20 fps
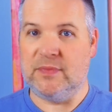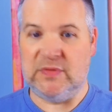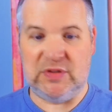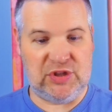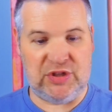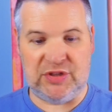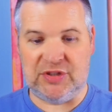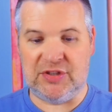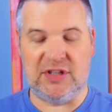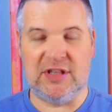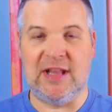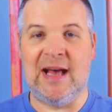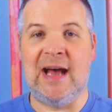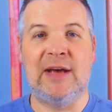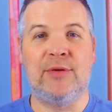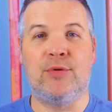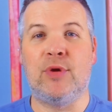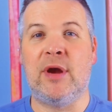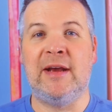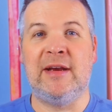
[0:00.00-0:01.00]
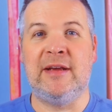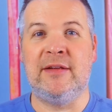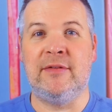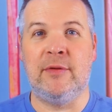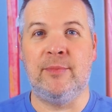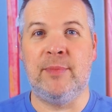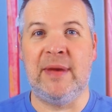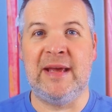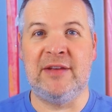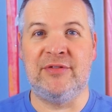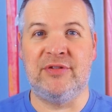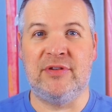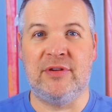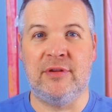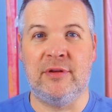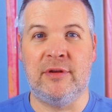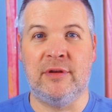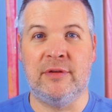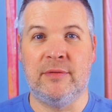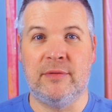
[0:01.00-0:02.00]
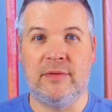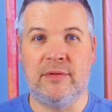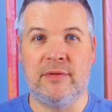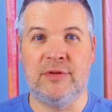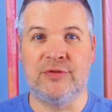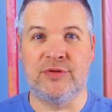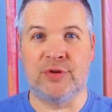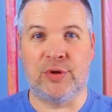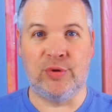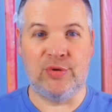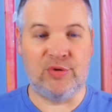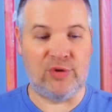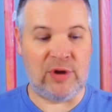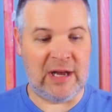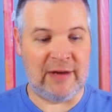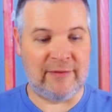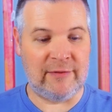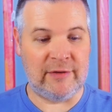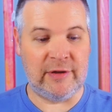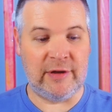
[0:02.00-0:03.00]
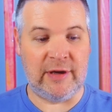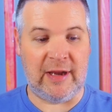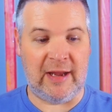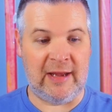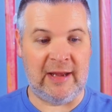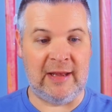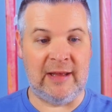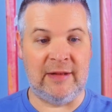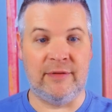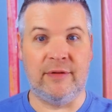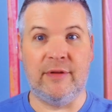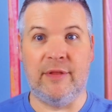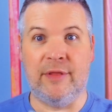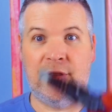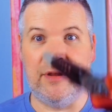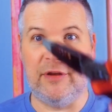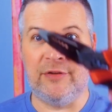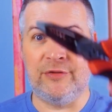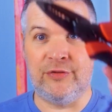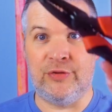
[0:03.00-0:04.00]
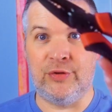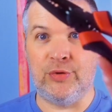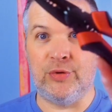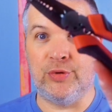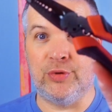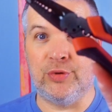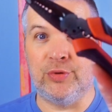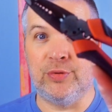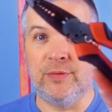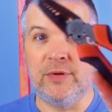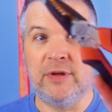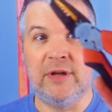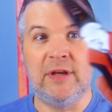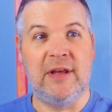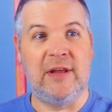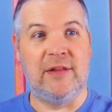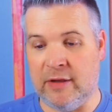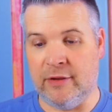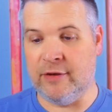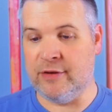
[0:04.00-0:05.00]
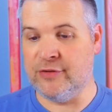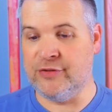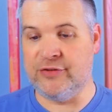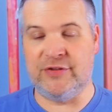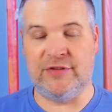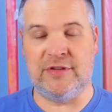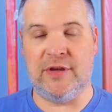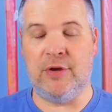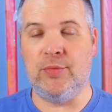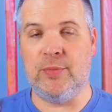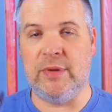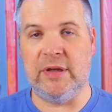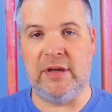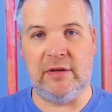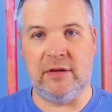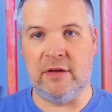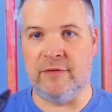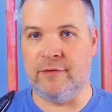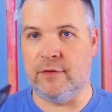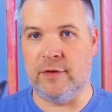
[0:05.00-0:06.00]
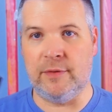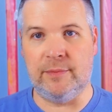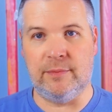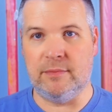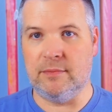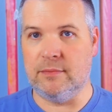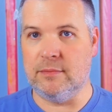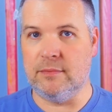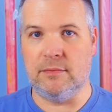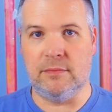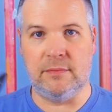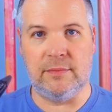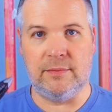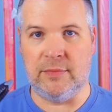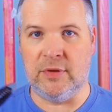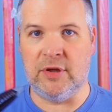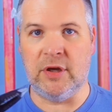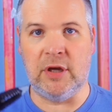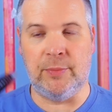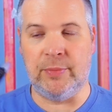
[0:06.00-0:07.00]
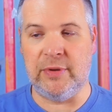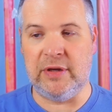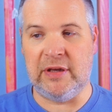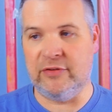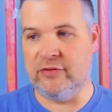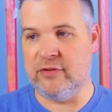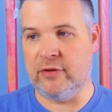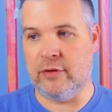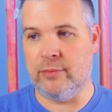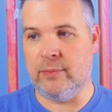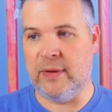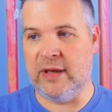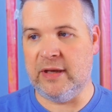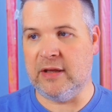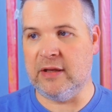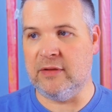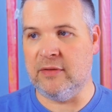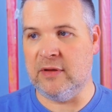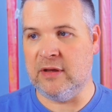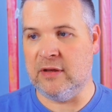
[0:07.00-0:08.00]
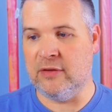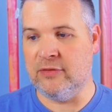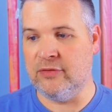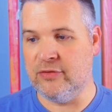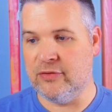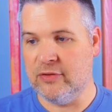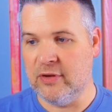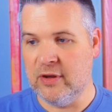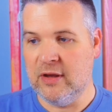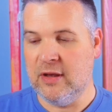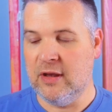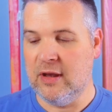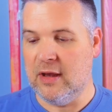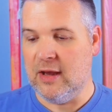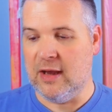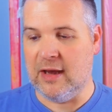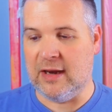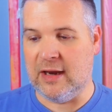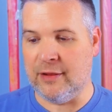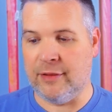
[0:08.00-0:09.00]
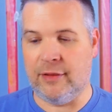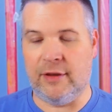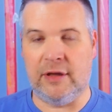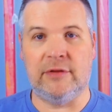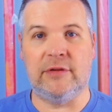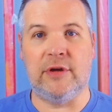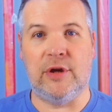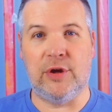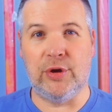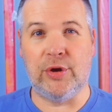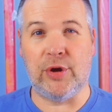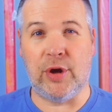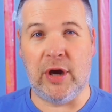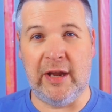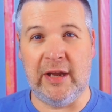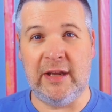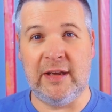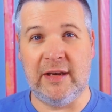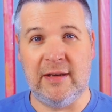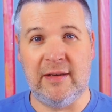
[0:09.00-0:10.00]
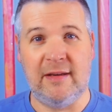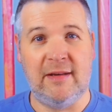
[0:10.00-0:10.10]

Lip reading: just slide right in the base of the screwdriver, and this tool. There's so many different companies that are making these, and I think they're great.